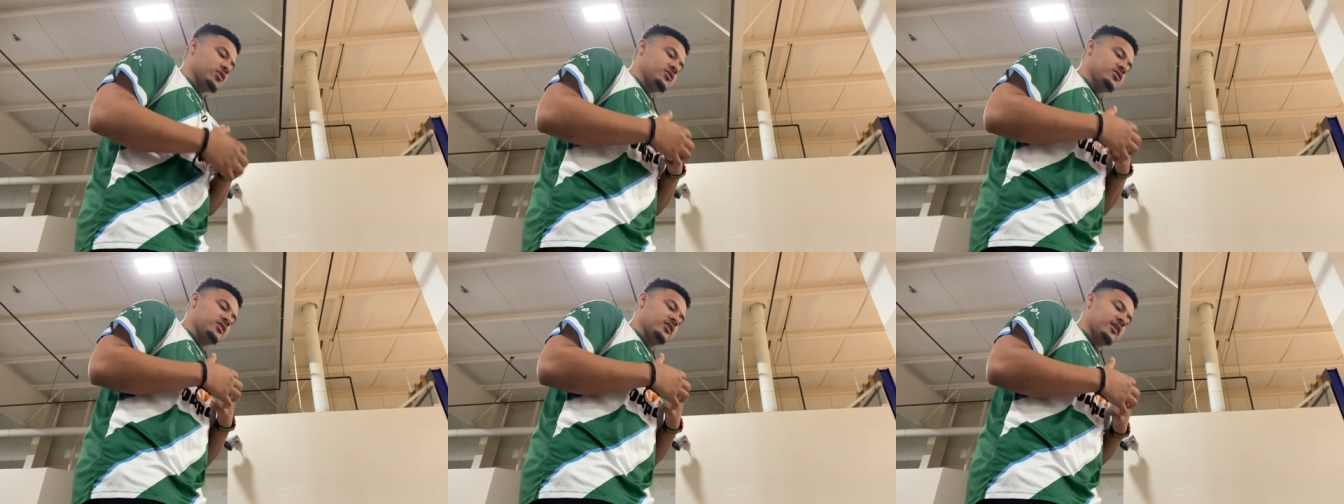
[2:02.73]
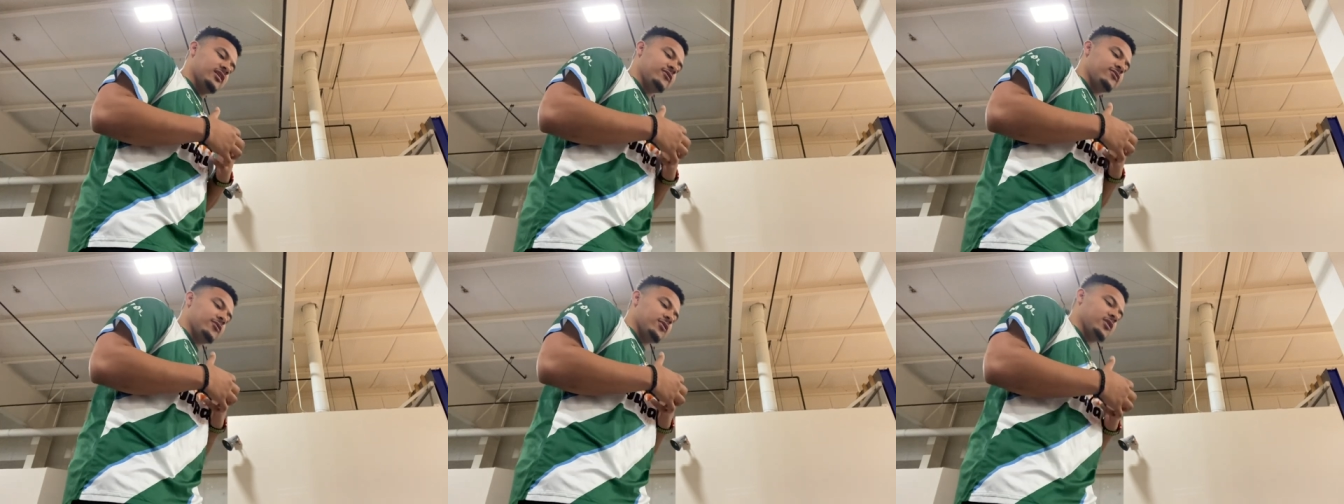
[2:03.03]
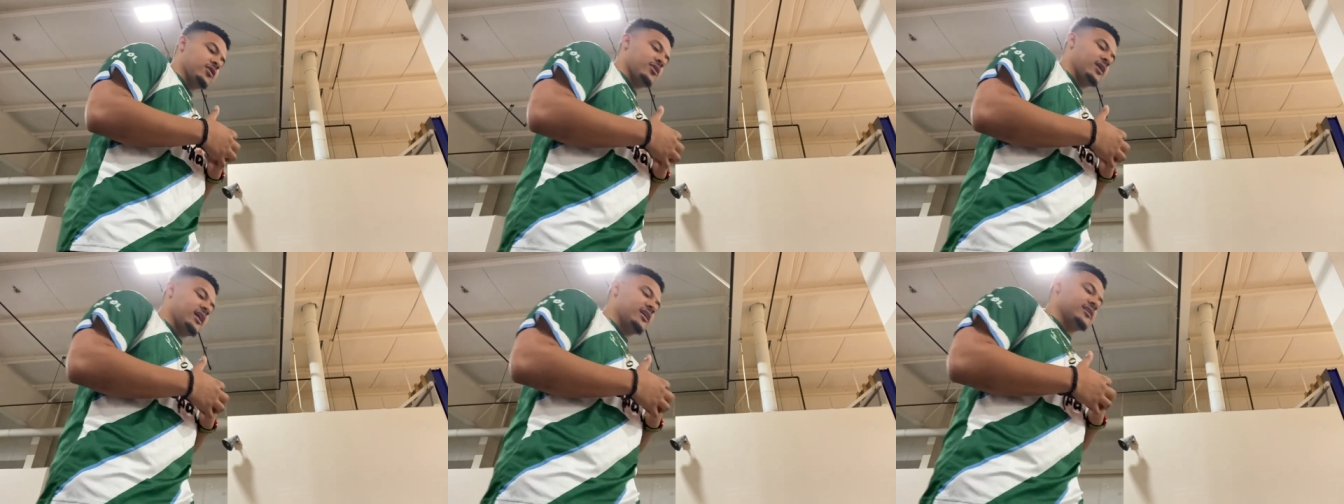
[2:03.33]
took it for
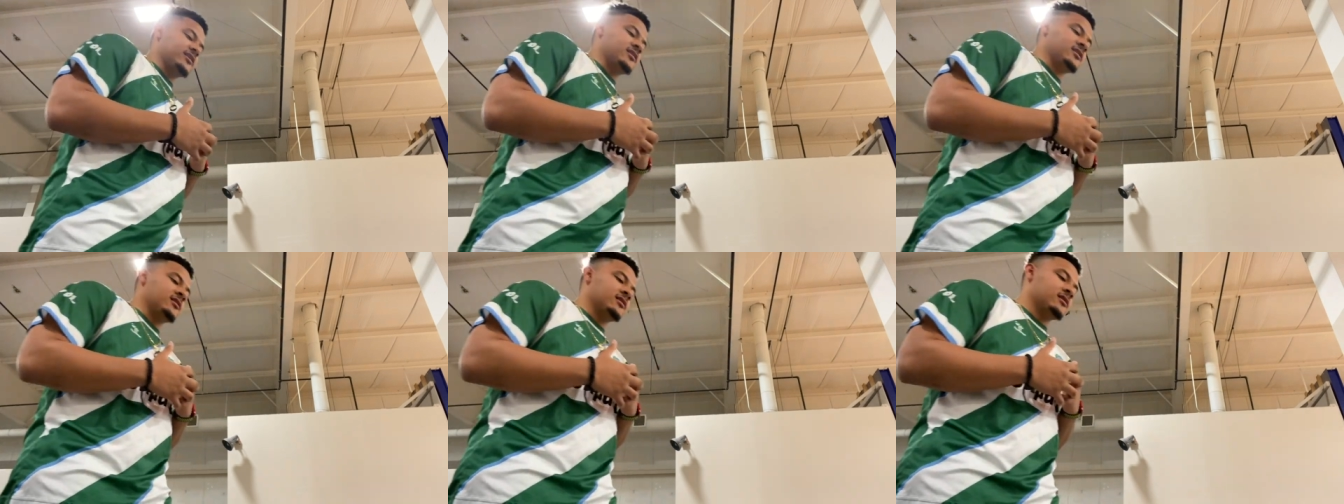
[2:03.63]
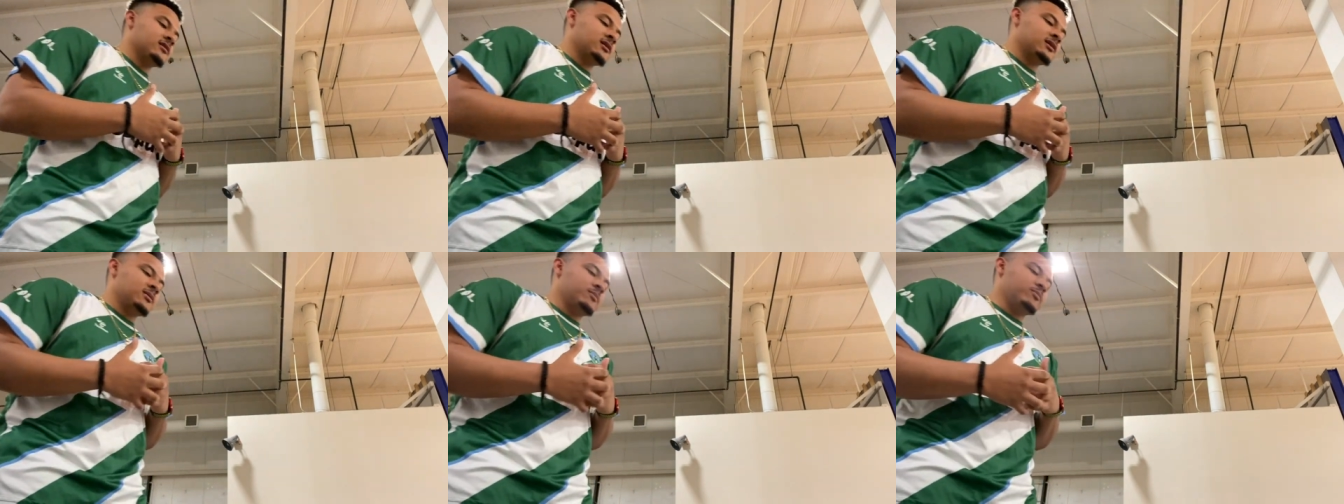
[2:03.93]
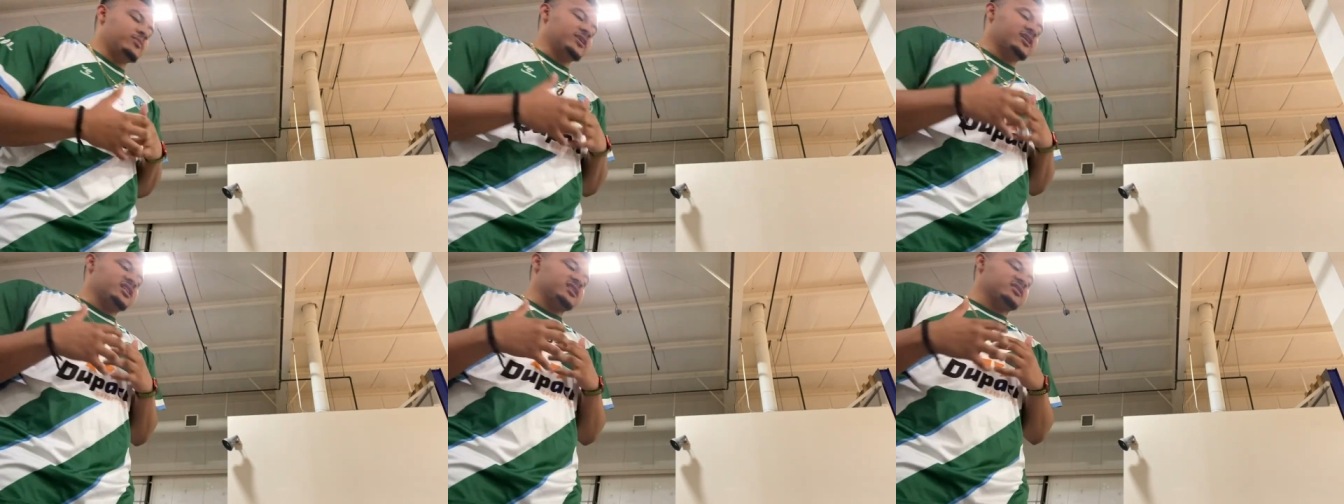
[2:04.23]
granted
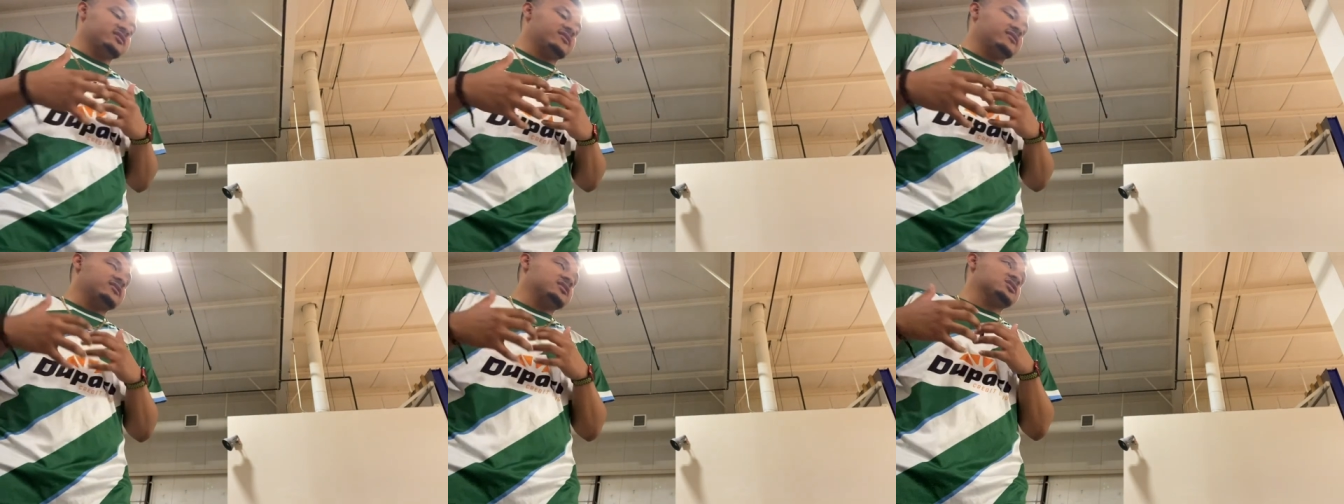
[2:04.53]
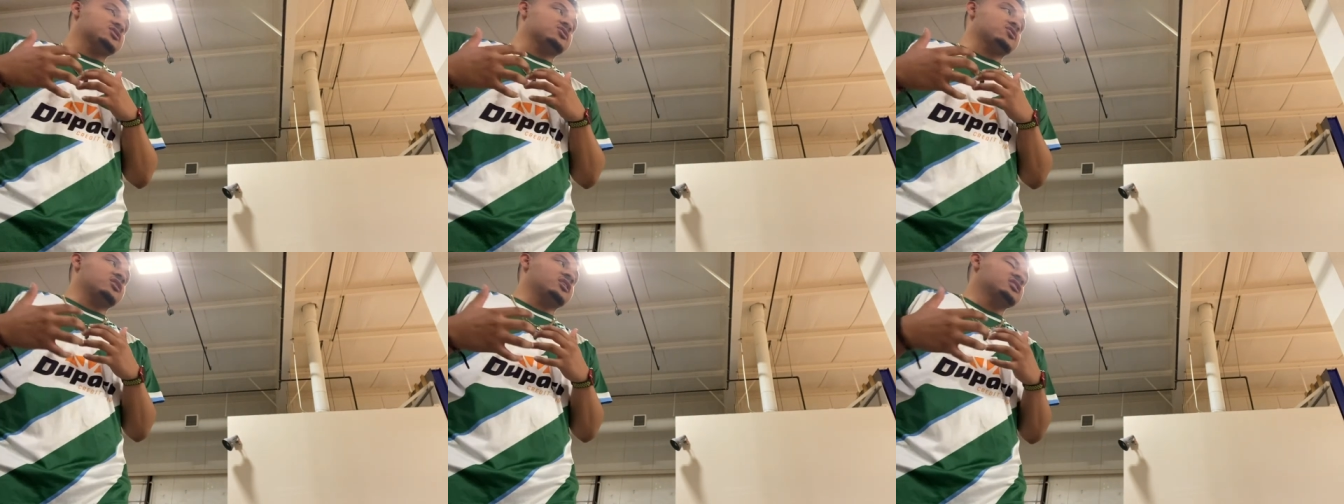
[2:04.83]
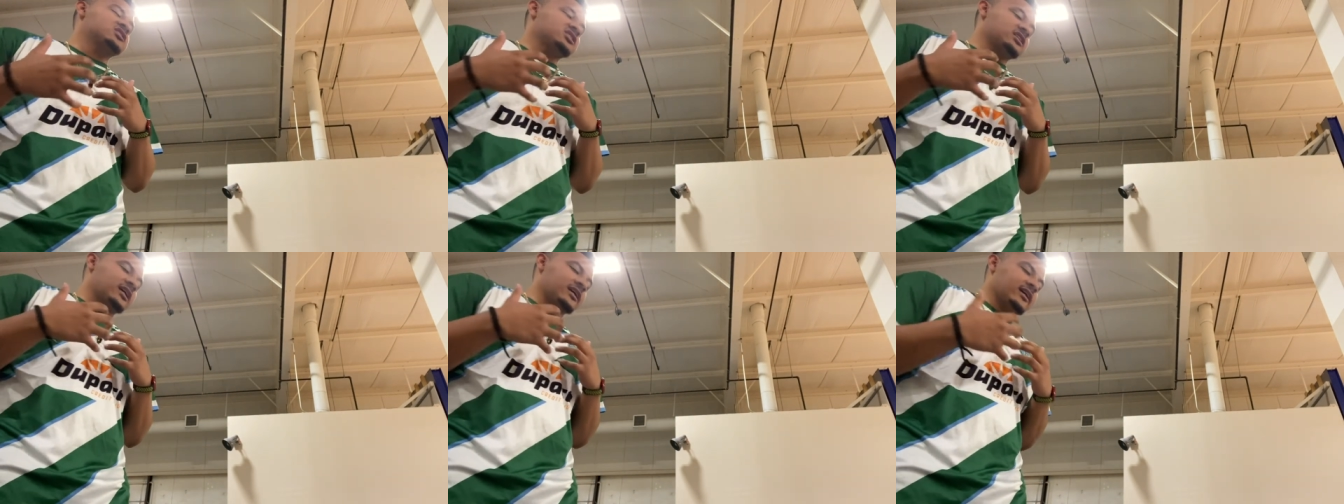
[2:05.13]
because of this
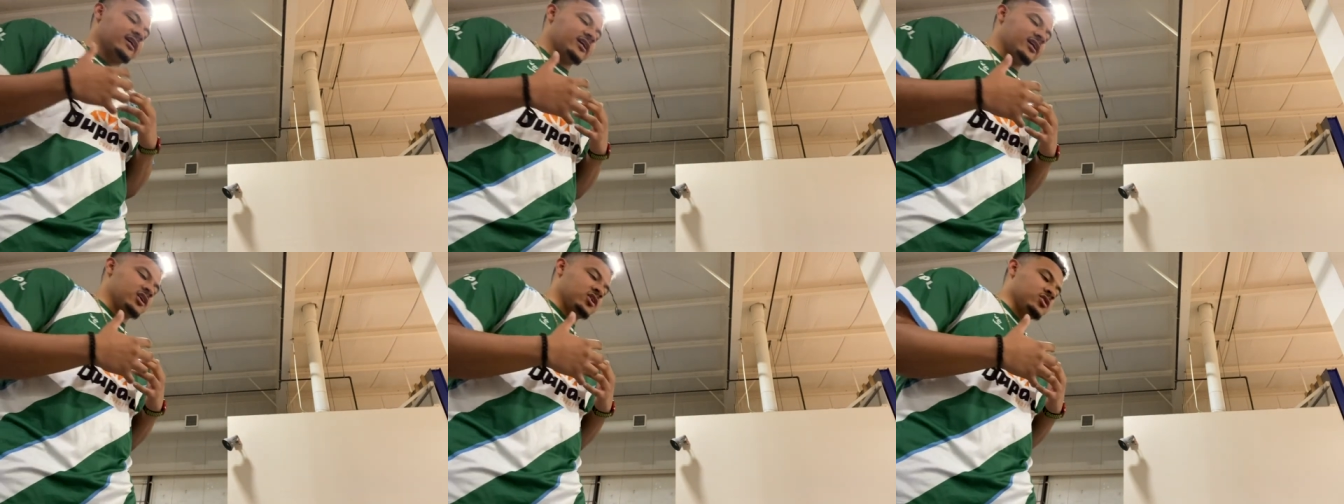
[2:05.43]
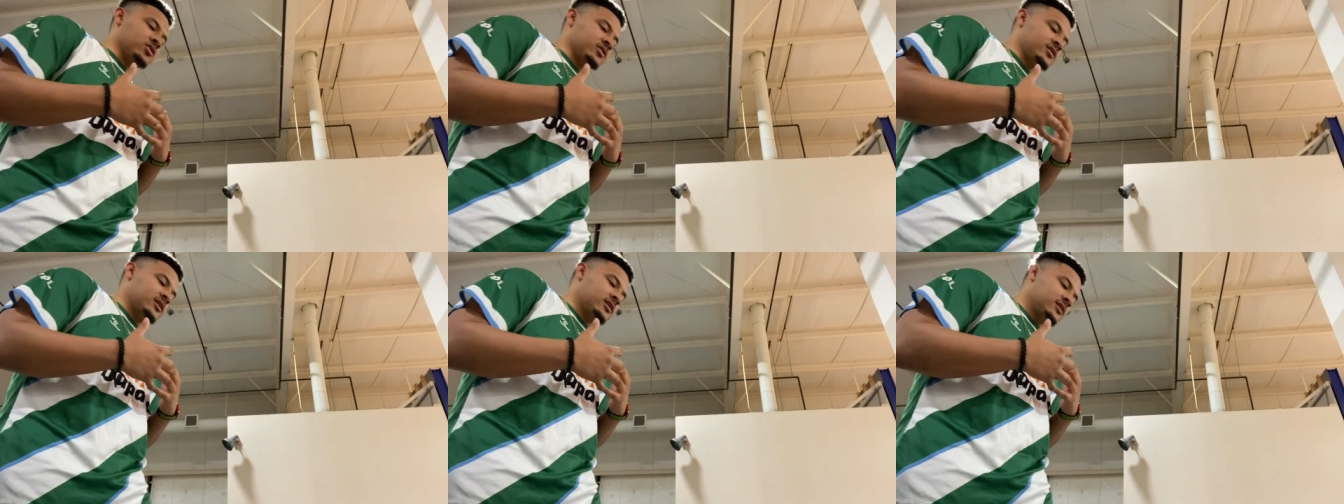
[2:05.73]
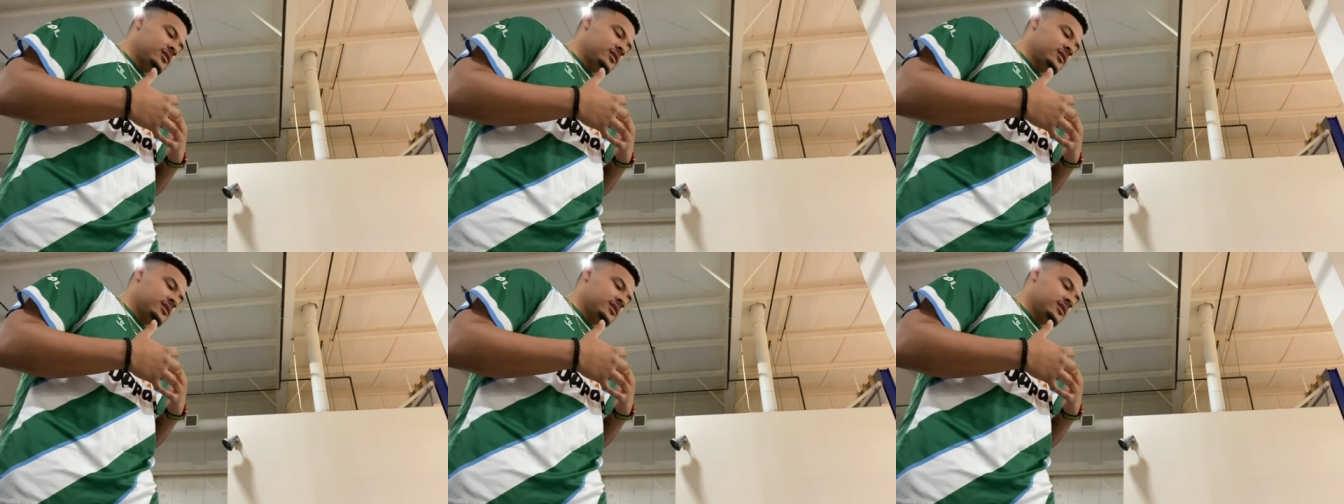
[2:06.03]
grudge I held